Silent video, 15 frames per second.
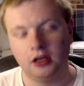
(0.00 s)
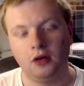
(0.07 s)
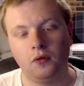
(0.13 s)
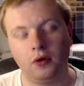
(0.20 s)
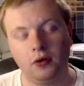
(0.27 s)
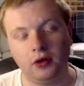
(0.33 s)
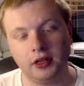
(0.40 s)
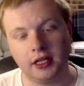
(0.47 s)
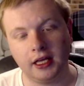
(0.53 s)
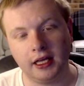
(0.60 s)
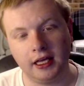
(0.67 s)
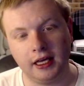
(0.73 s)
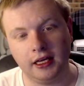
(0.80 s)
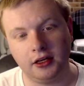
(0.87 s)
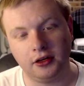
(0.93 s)
We want
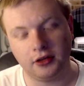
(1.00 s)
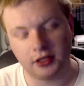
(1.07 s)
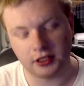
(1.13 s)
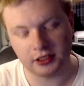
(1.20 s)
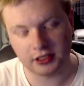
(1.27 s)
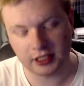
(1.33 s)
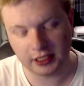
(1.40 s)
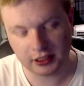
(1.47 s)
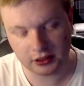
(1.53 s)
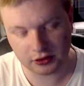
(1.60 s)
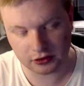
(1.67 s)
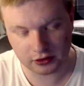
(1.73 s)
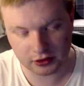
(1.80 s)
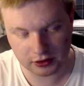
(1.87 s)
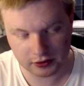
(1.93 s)
the EU
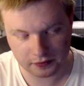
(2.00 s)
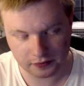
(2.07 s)
continued,